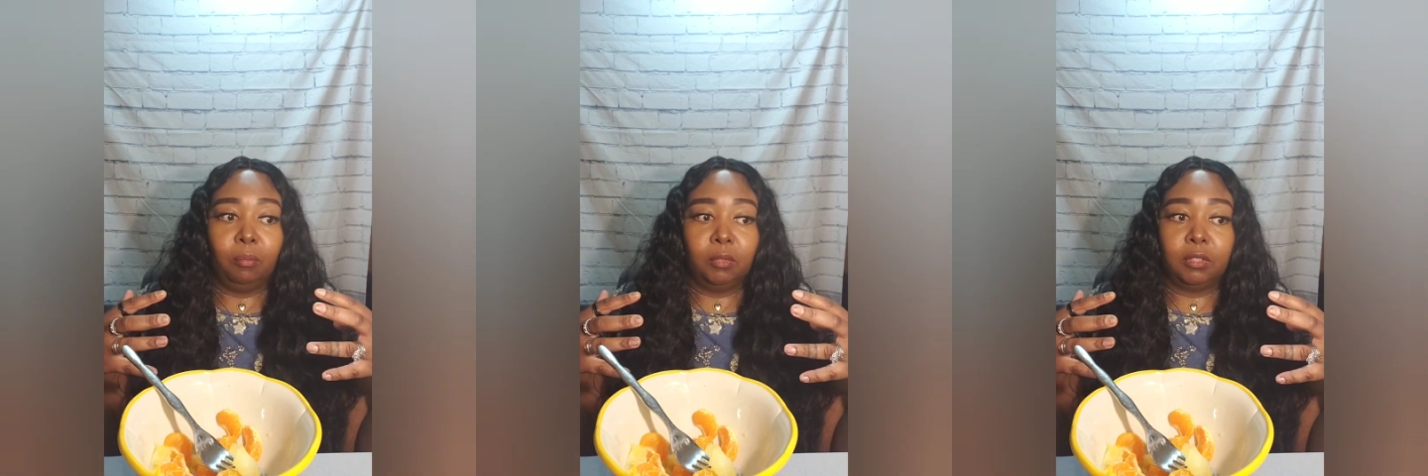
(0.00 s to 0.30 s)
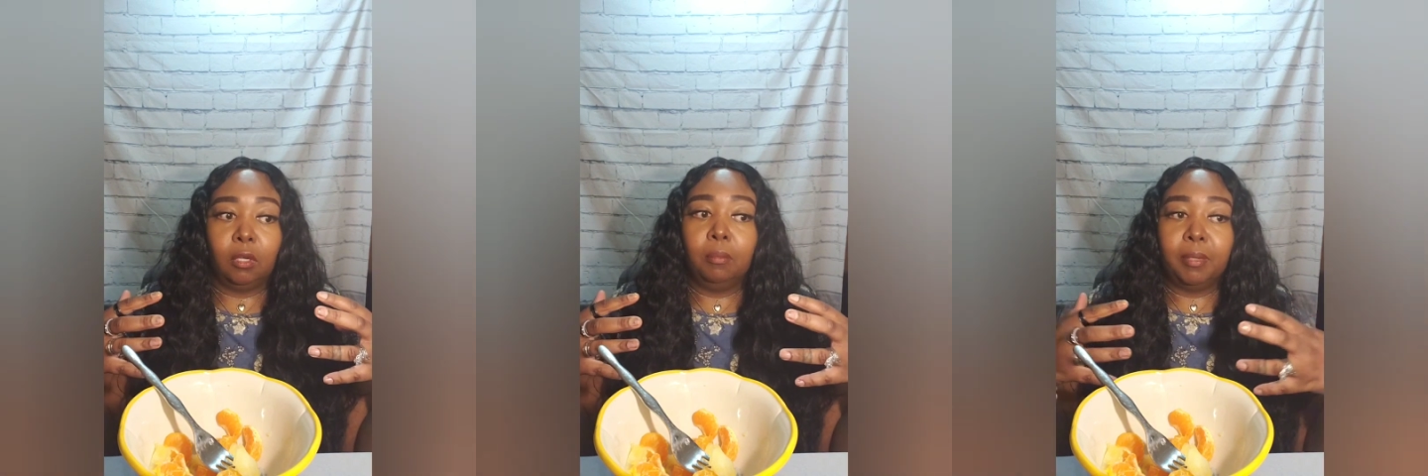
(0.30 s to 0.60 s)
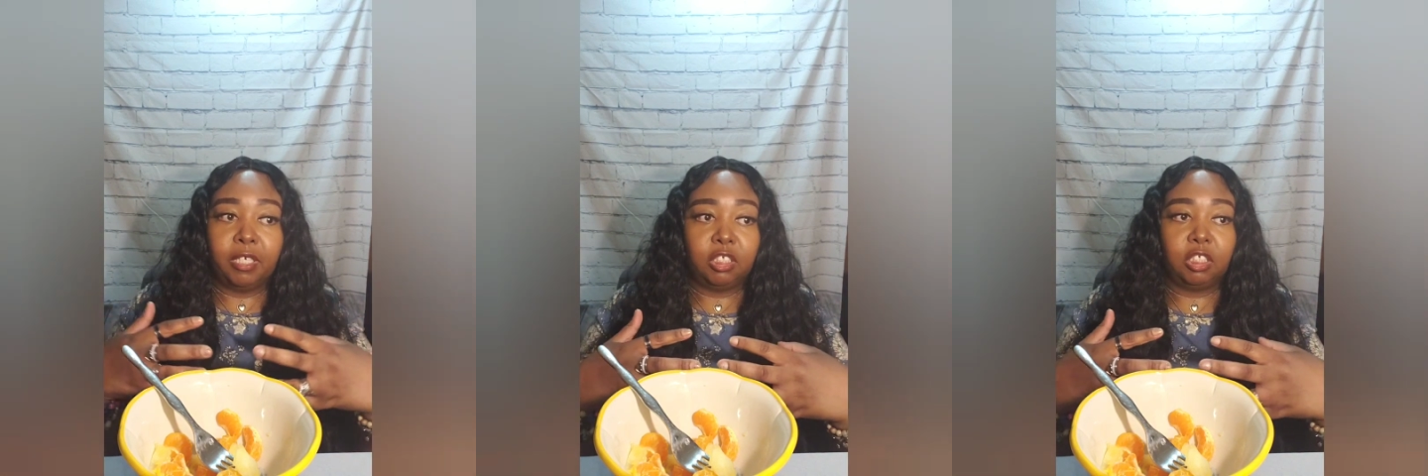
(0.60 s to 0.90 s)
so
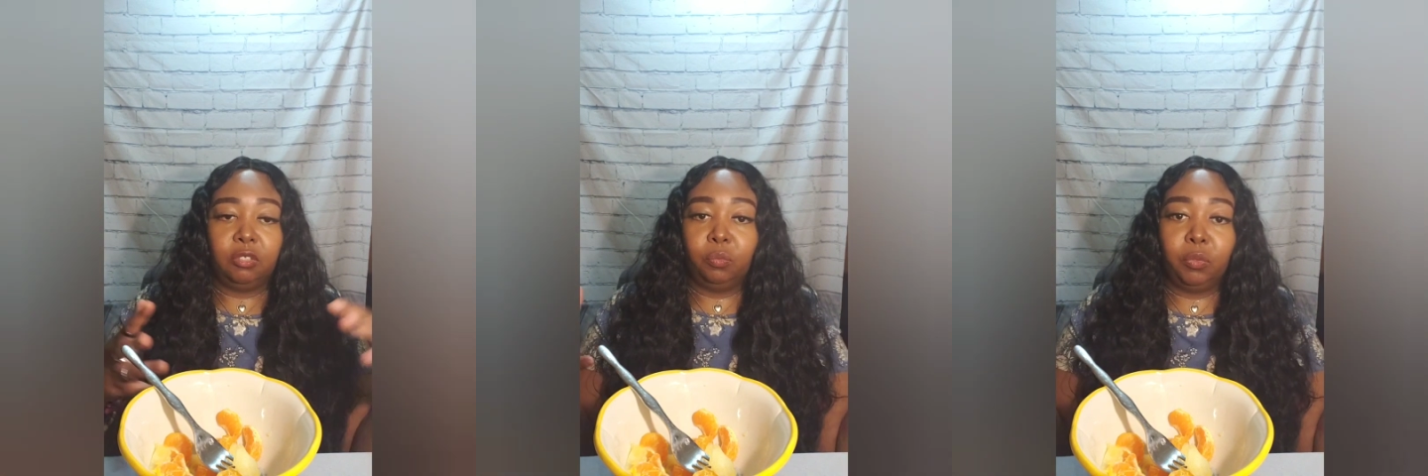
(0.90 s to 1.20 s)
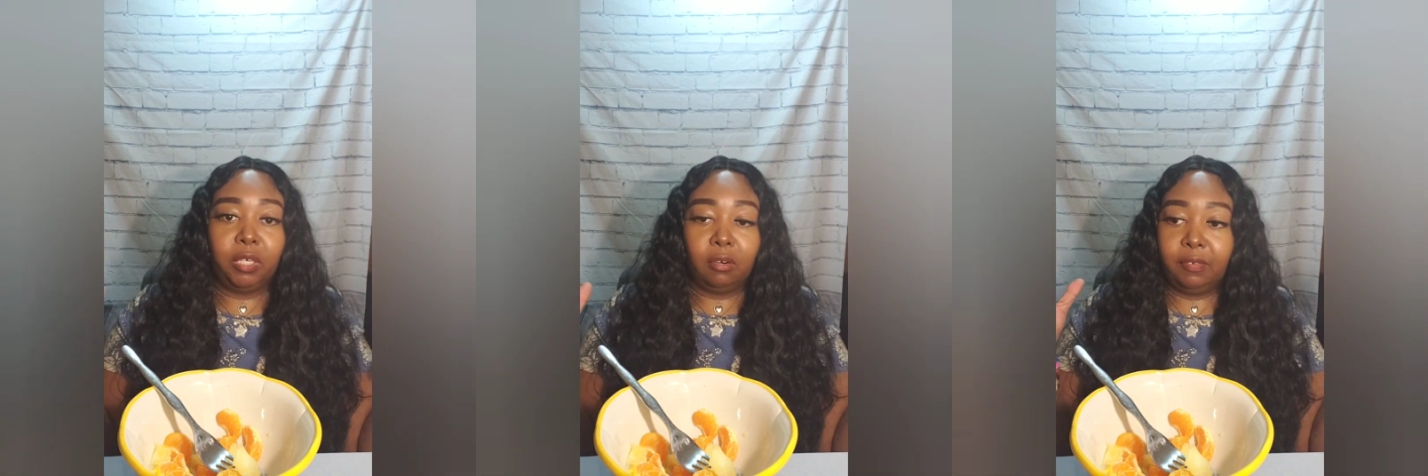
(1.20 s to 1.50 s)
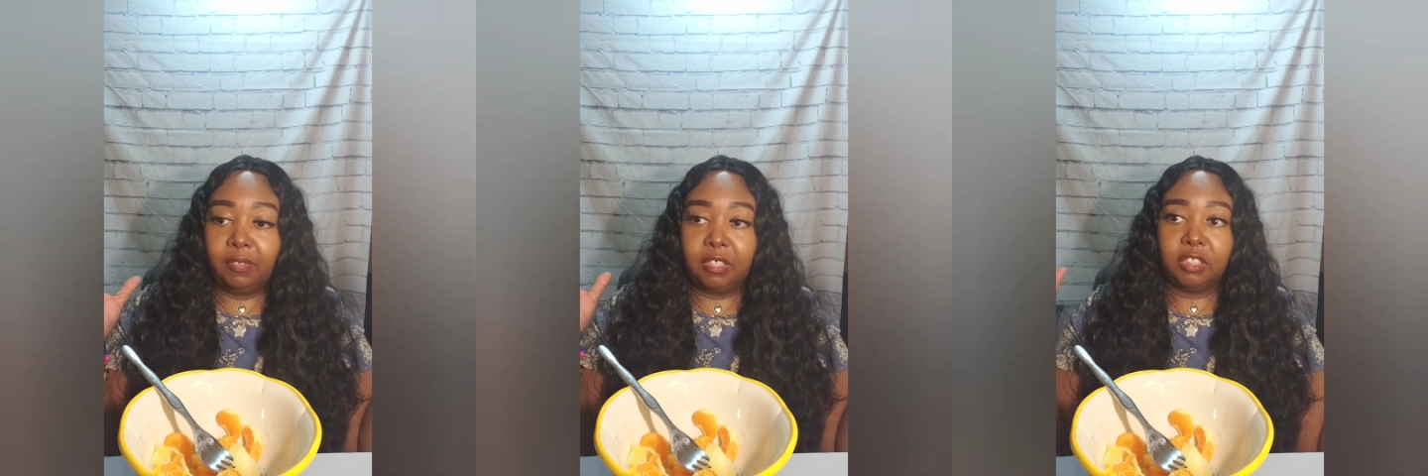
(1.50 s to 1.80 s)
much and we don't
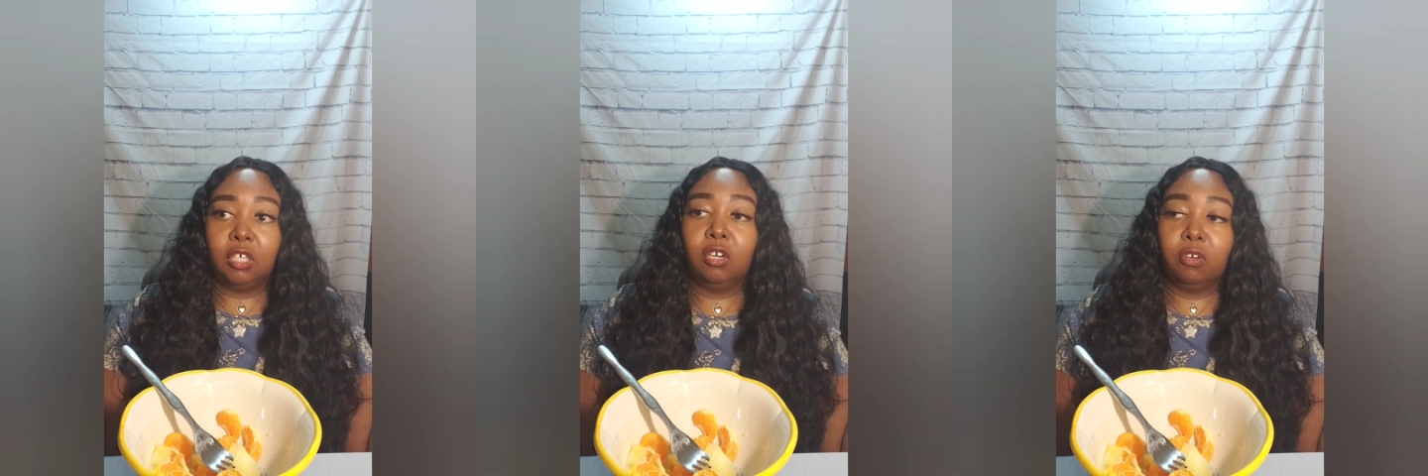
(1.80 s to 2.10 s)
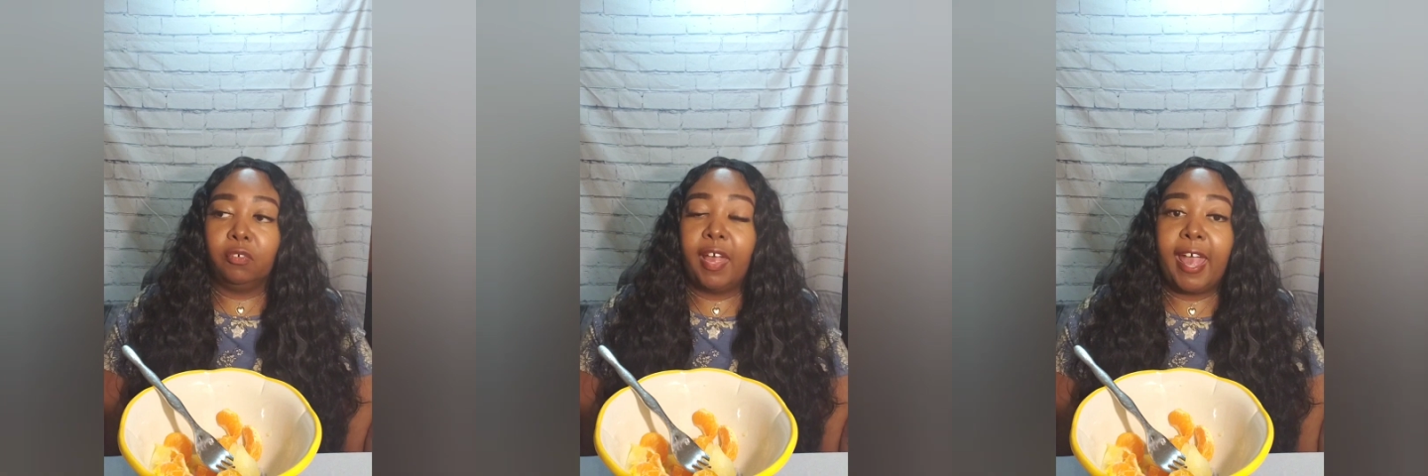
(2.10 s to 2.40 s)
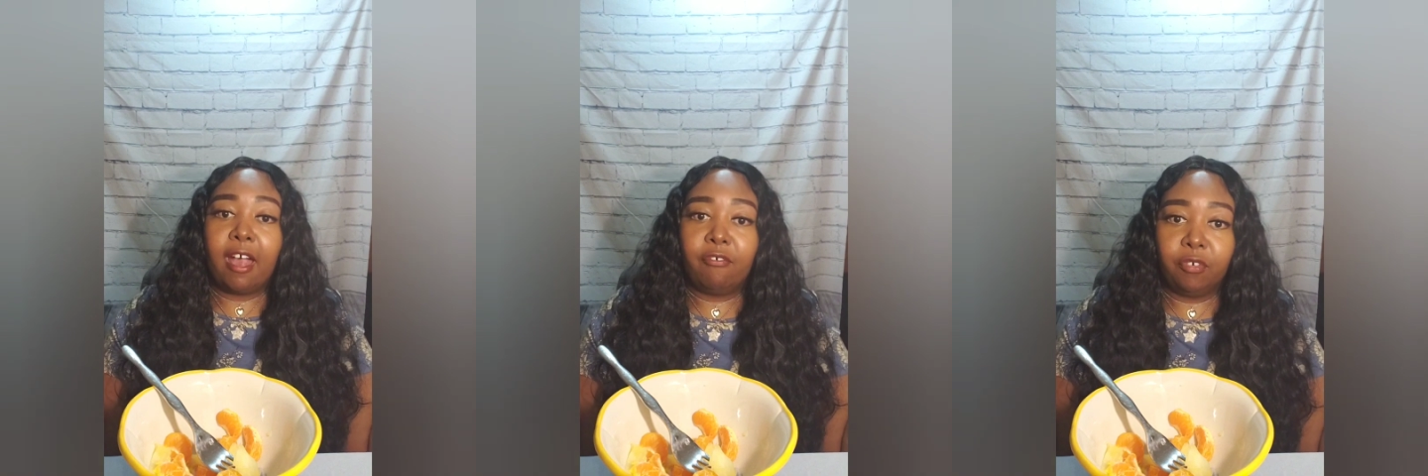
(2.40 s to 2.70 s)
even deserve
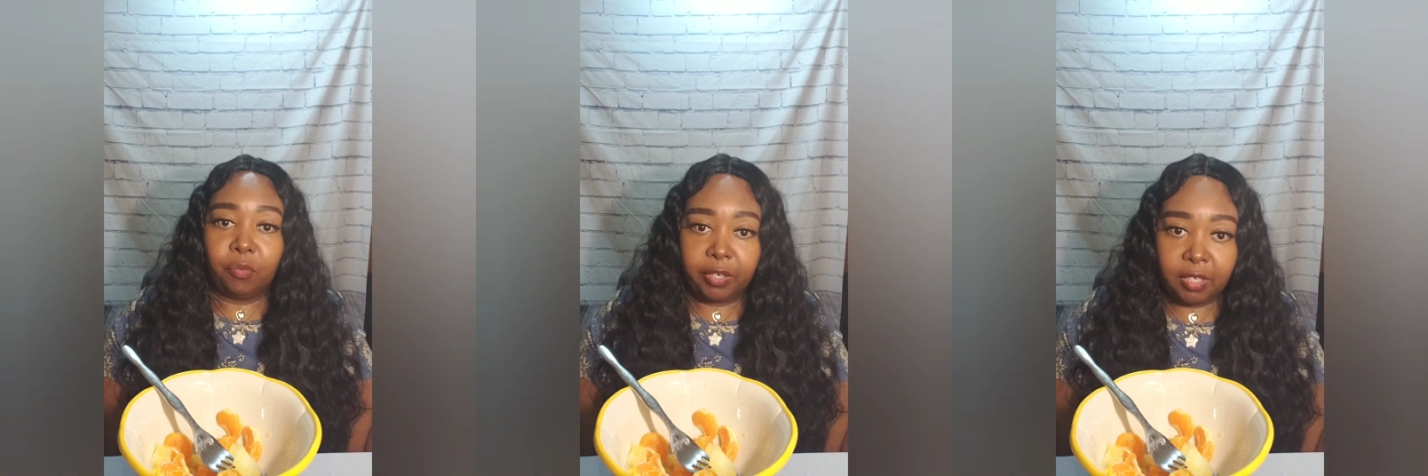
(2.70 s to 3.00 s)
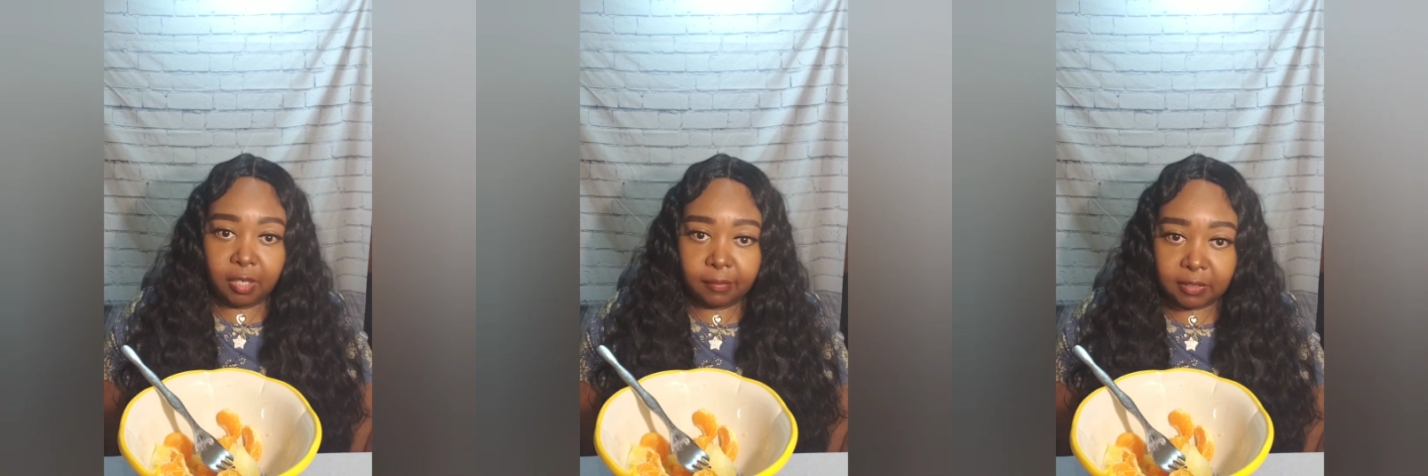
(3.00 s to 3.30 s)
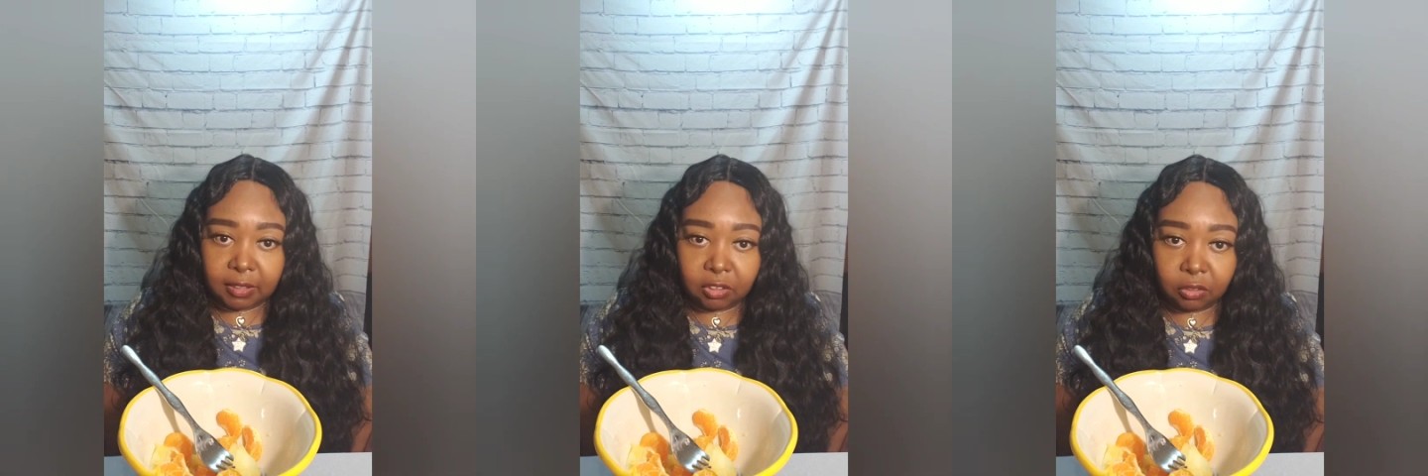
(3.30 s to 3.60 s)
half of what he gives
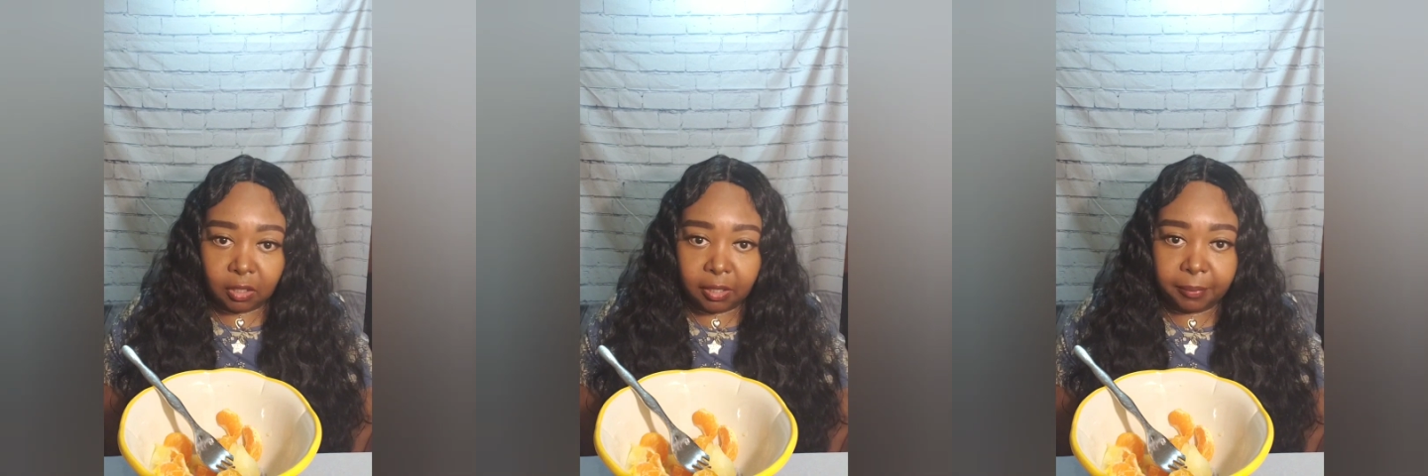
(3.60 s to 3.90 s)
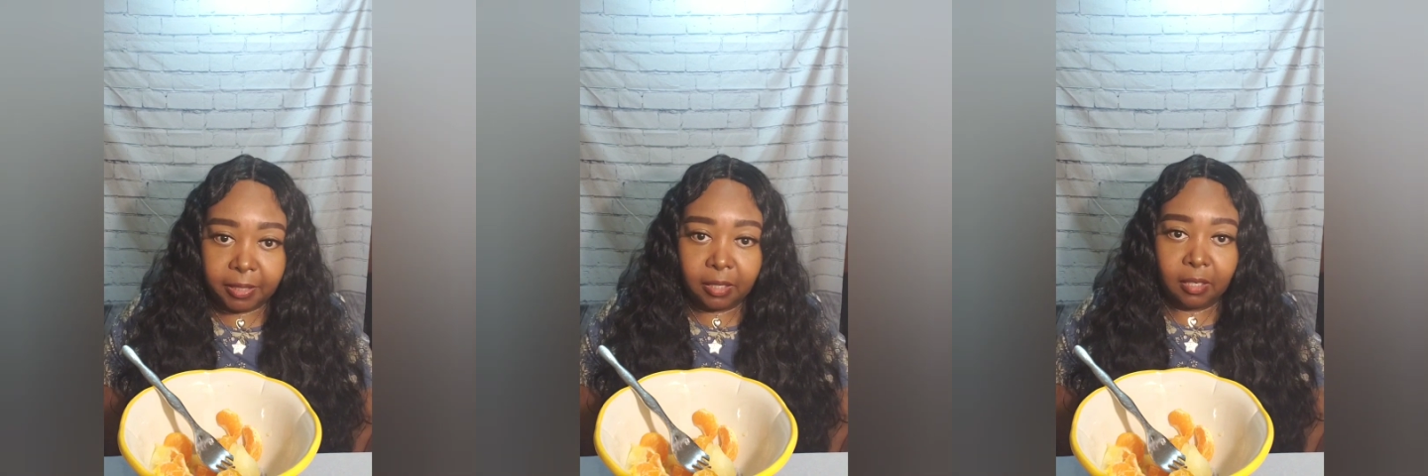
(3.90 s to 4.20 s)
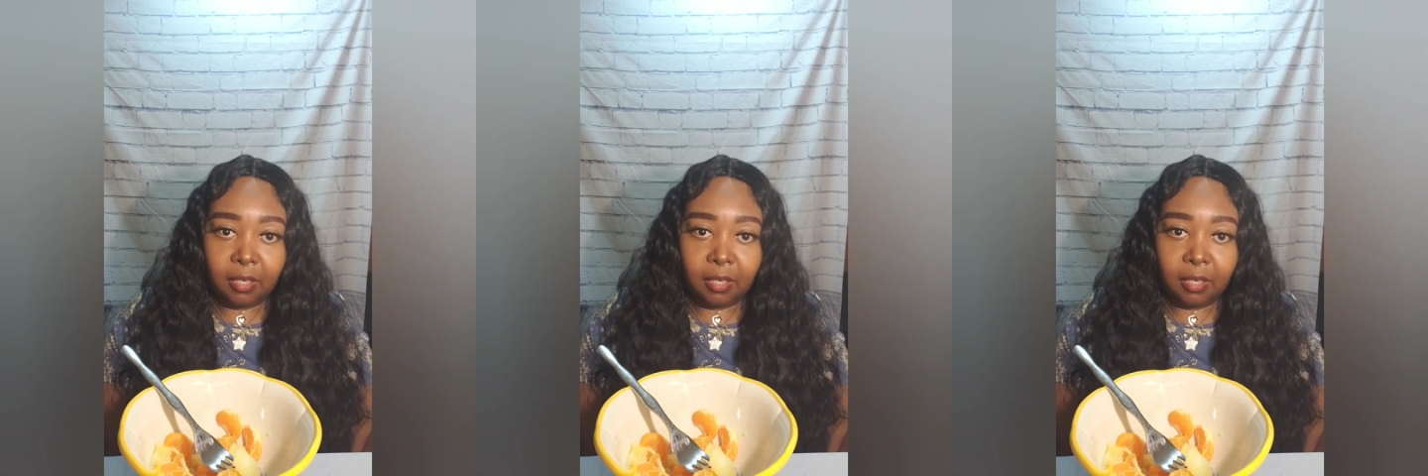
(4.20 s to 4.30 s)
us. You know what I mean?